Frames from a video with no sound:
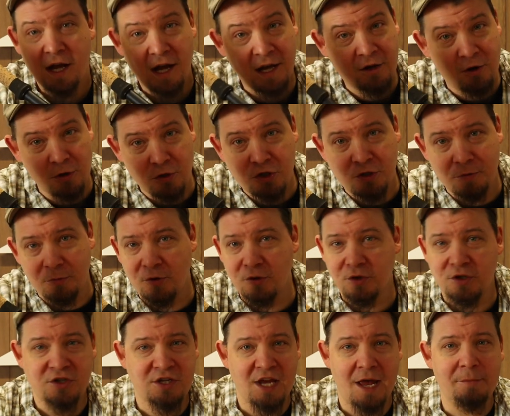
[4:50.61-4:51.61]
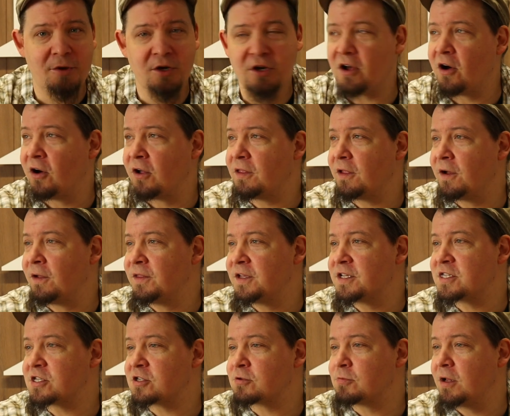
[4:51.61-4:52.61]
I caught some good salmon on
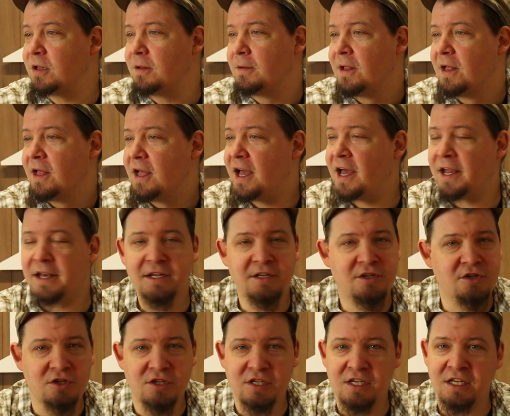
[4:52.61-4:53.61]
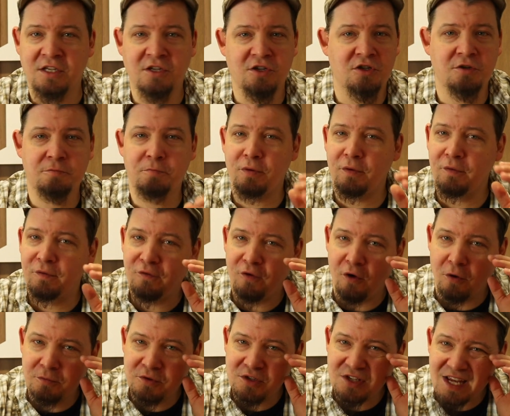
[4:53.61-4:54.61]
this as well, and it just
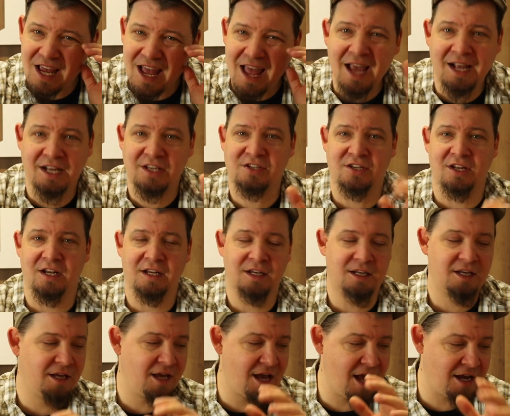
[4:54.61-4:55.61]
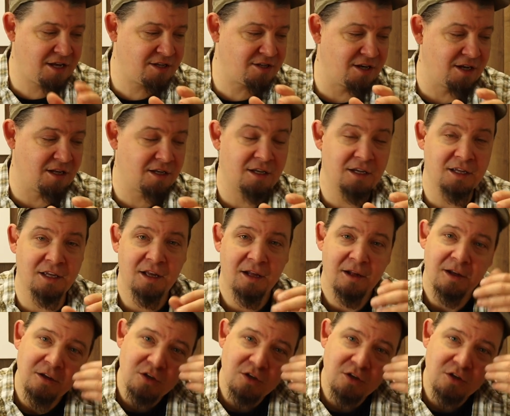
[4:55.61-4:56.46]
performs excellently, excellently.